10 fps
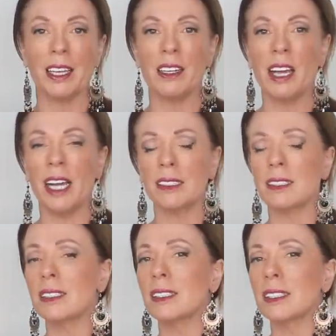
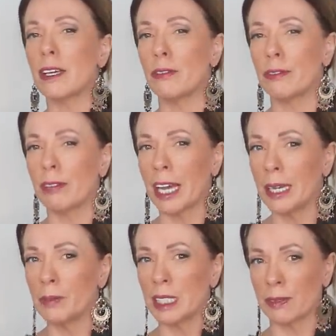Narcissists are
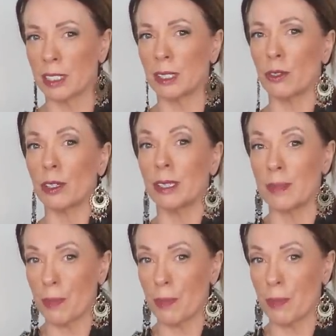famous for circling